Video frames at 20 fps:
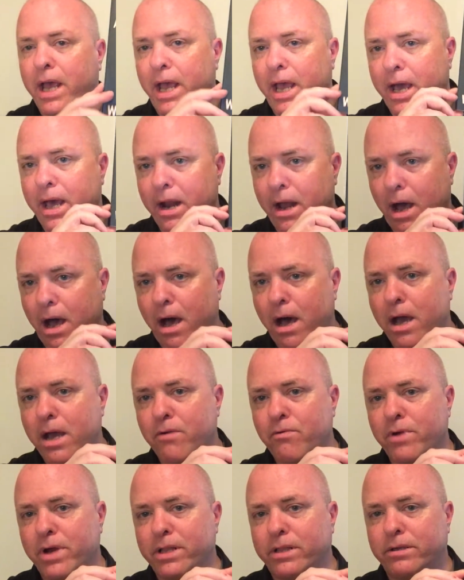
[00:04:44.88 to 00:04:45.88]
And I
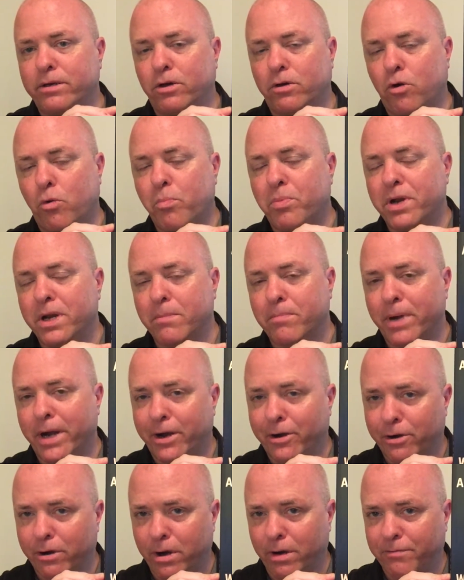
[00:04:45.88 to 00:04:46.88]
read the opening
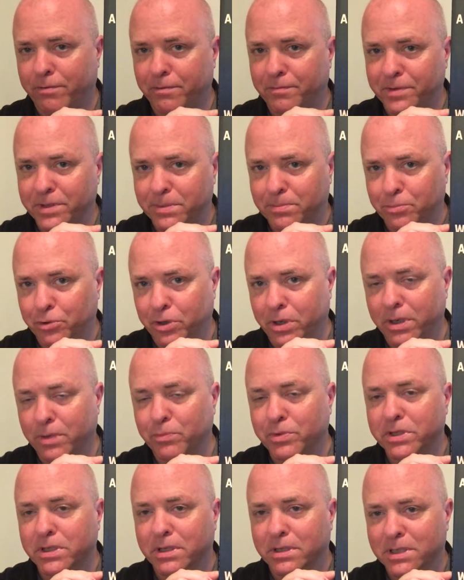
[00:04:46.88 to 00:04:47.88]
paragraph of this book and
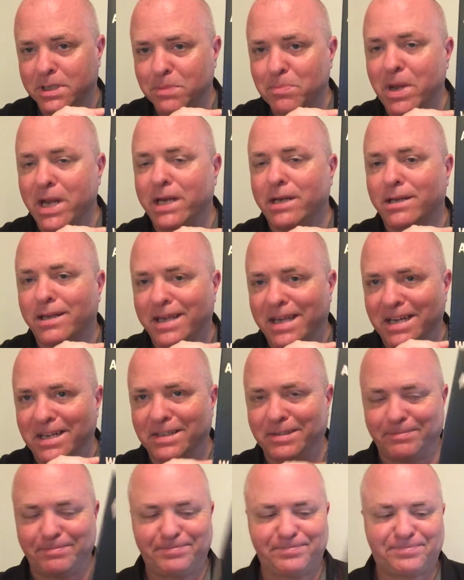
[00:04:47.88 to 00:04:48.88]
was a smitten
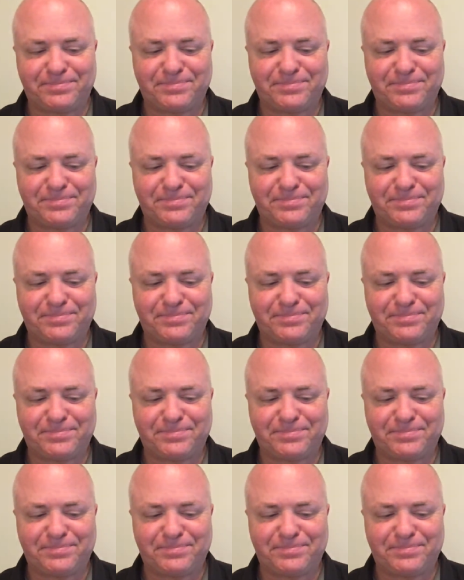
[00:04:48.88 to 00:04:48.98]
kitten.